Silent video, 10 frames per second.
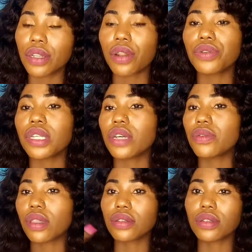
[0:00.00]
You're not doing a
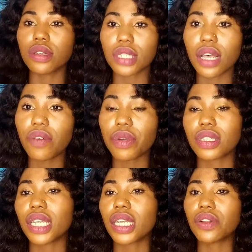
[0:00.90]
good thing to yourself,
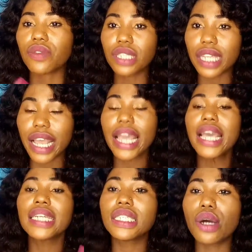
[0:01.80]
because at the end of the day,
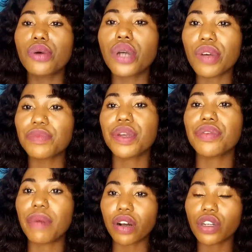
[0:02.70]
there would always be a
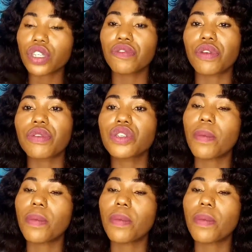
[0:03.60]
repercussion for it.